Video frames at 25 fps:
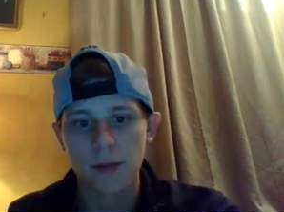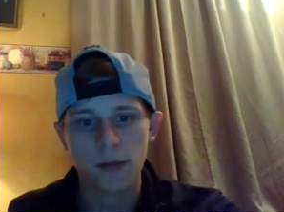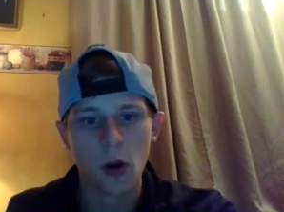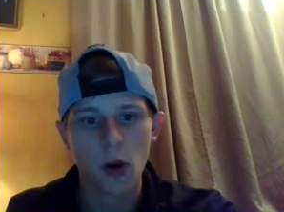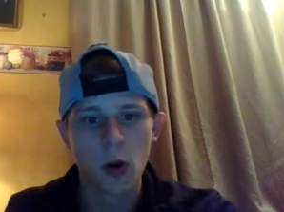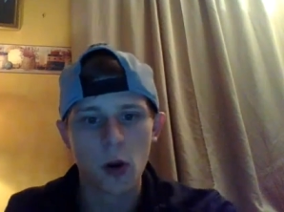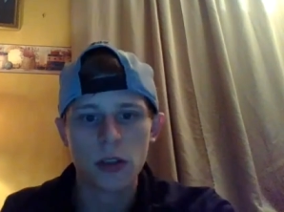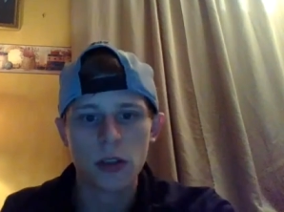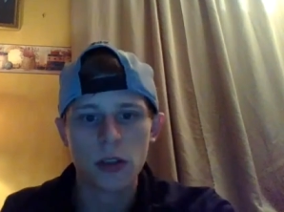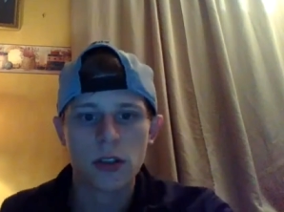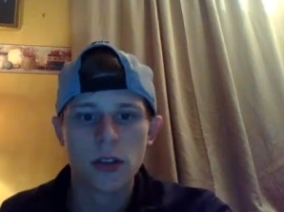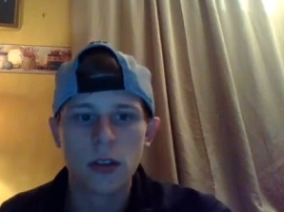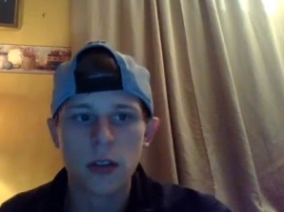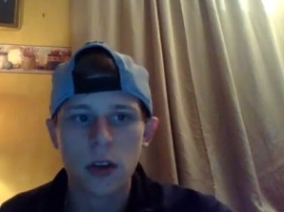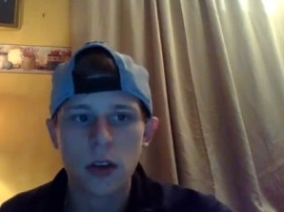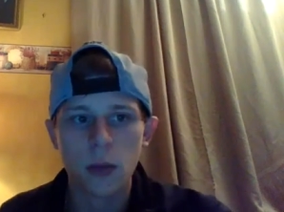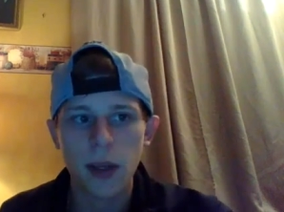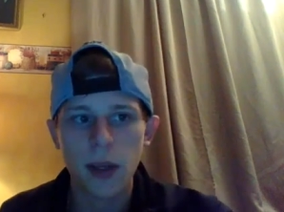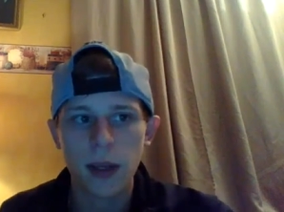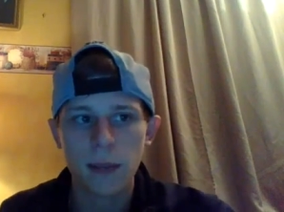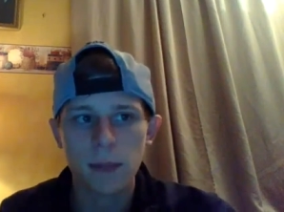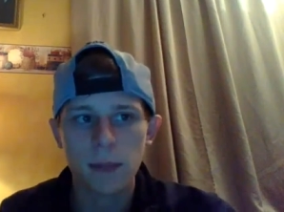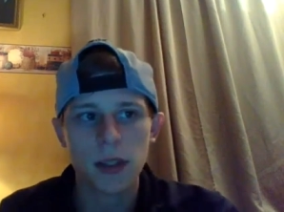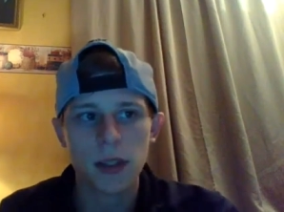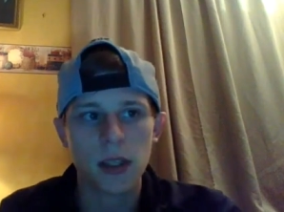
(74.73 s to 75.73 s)
focused a little
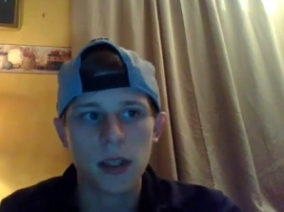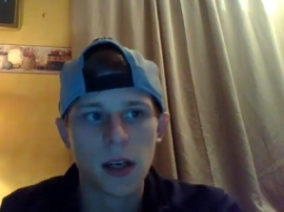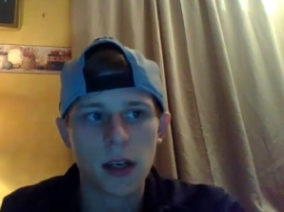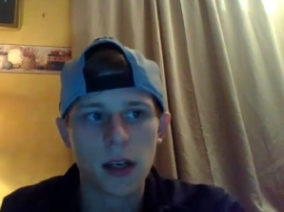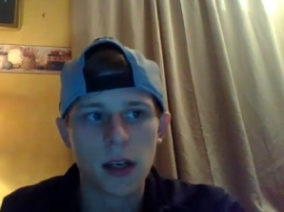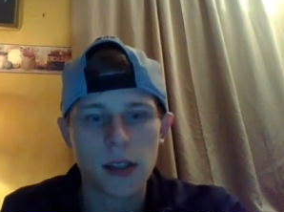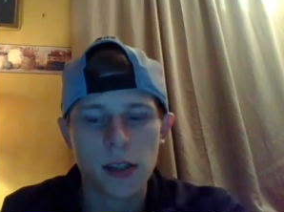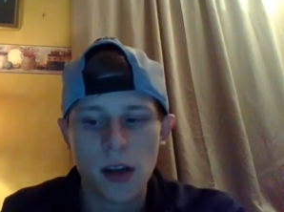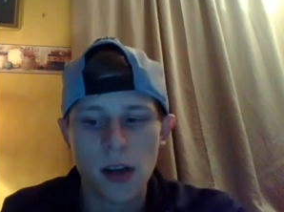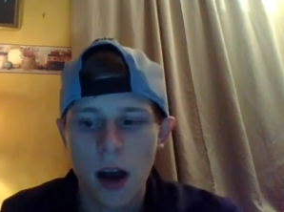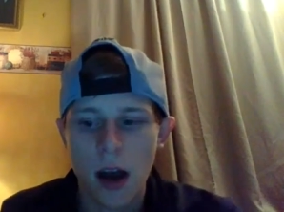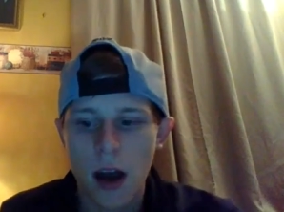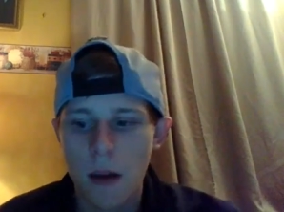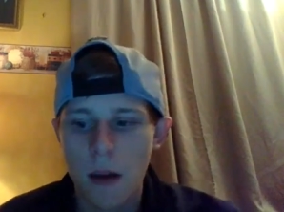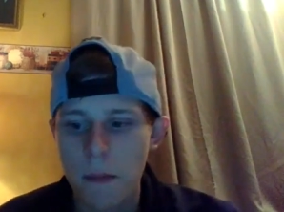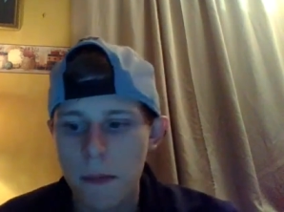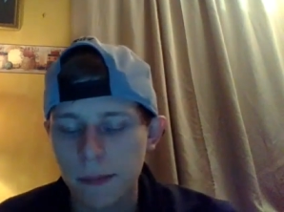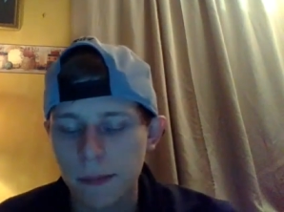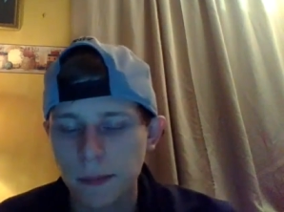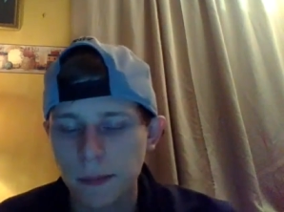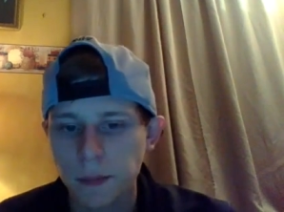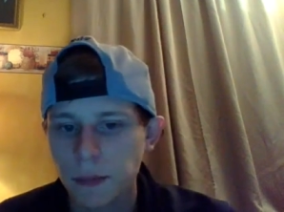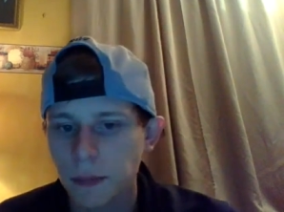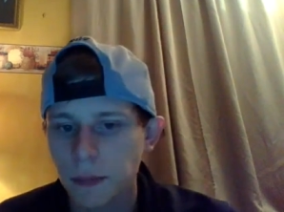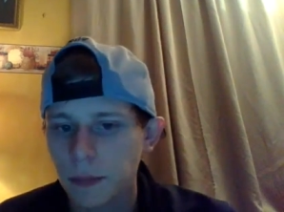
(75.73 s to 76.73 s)
bit, because
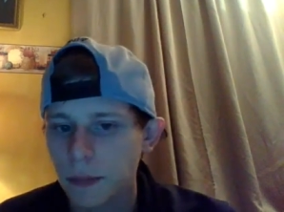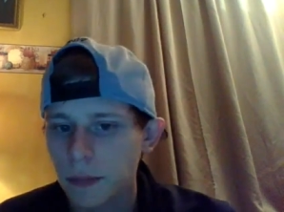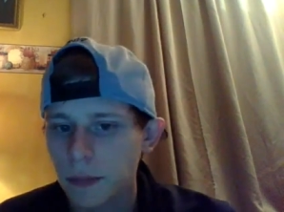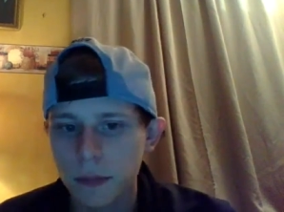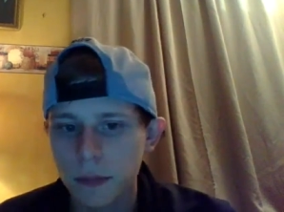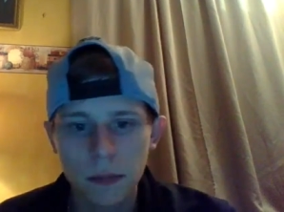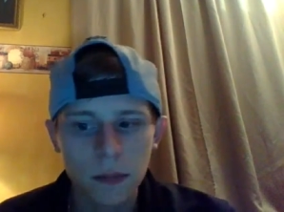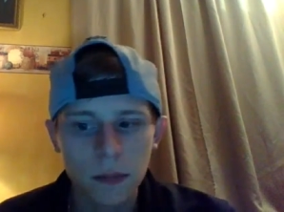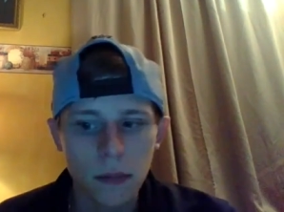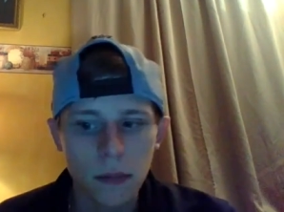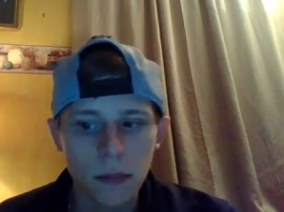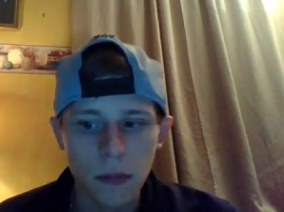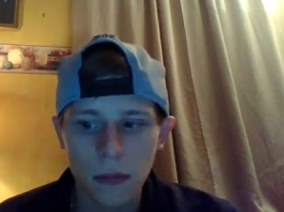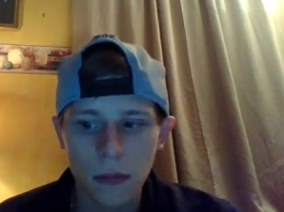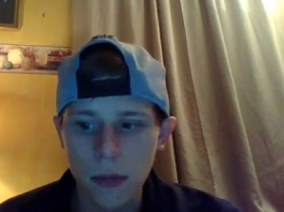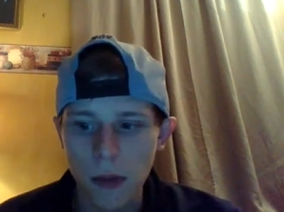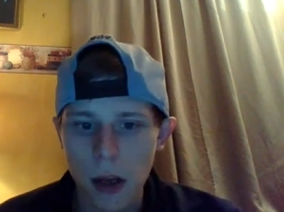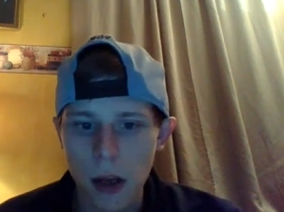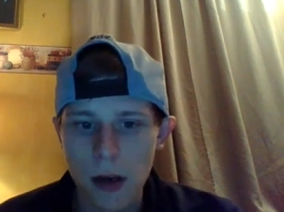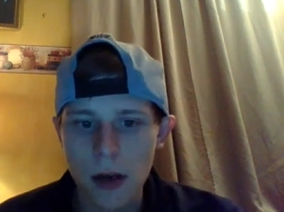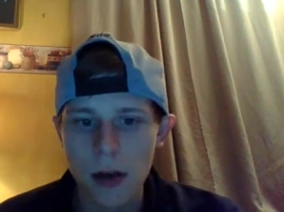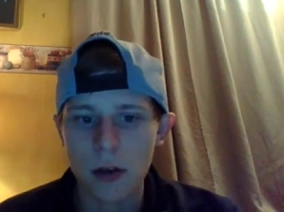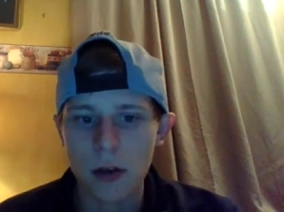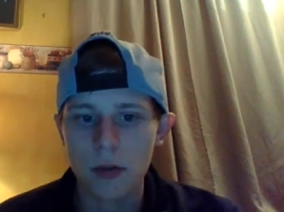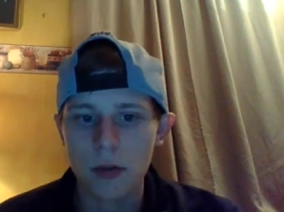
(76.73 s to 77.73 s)

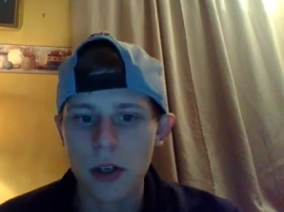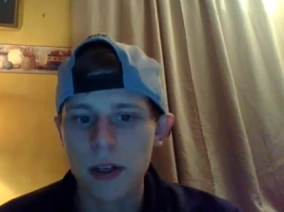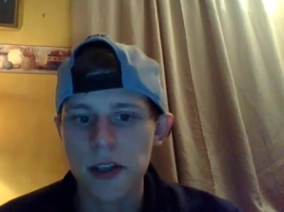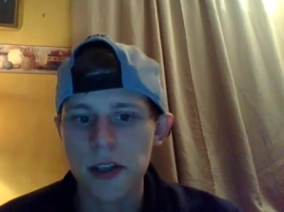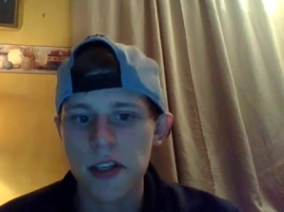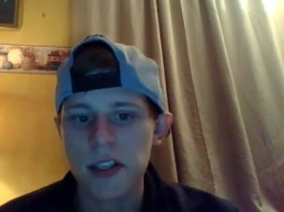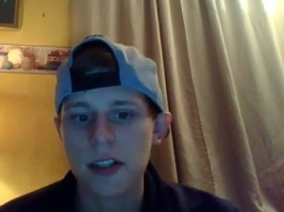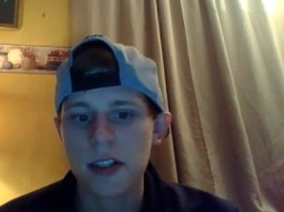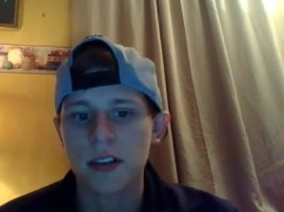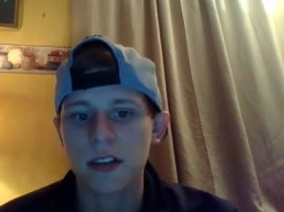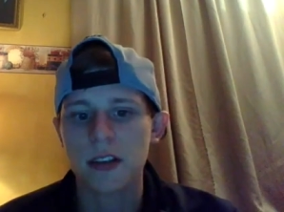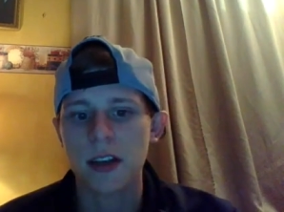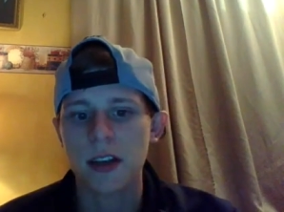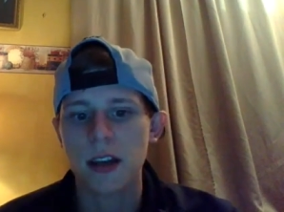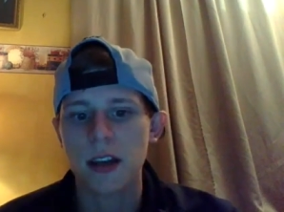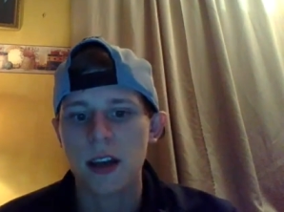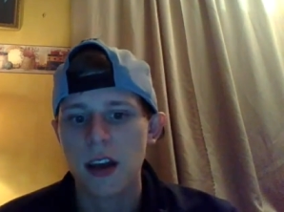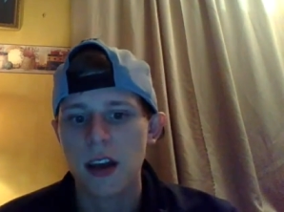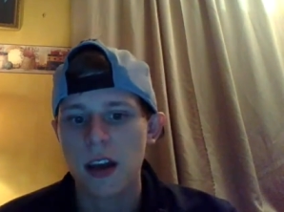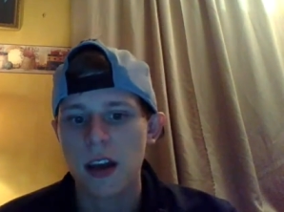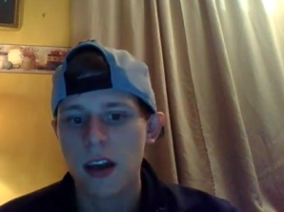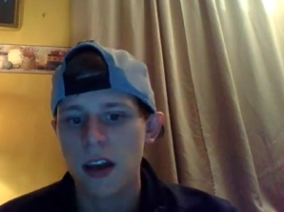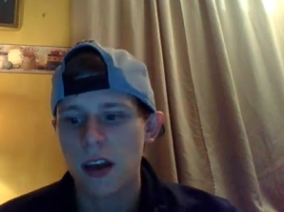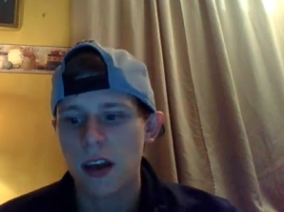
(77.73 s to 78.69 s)
realistically,